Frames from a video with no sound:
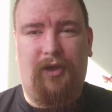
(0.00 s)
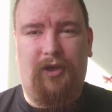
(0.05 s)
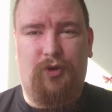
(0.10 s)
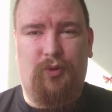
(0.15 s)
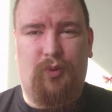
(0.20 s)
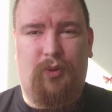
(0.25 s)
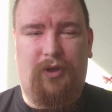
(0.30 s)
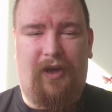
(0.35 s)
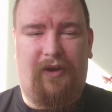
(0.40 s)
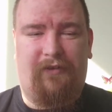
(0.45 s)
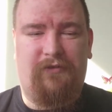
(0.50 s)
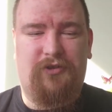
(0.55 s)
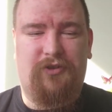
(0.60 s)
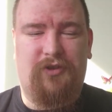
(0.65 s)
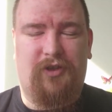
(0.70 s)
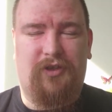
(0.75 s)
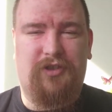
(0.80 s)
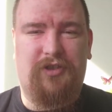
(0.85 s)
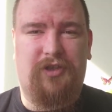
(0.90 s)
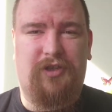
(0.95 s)
you will have
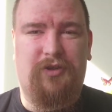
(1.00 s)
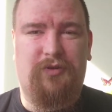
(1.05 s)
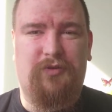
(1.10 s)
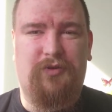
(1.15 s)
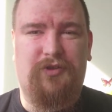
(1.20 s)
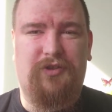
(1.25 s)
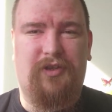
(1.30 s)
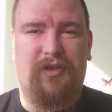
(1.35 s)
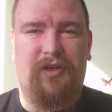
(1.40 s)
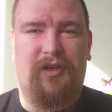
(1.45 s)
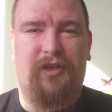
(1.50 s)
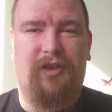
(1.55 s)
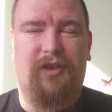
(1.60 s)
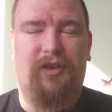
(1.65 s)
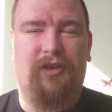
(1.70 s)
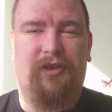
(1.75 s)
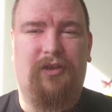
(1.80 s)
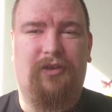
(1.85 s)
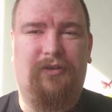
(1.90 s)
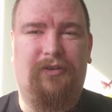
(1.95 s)
to excuse the
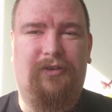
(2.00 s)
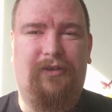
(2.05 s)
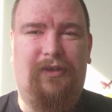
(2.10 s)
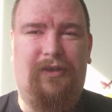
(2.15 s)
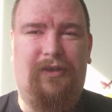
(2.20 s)
little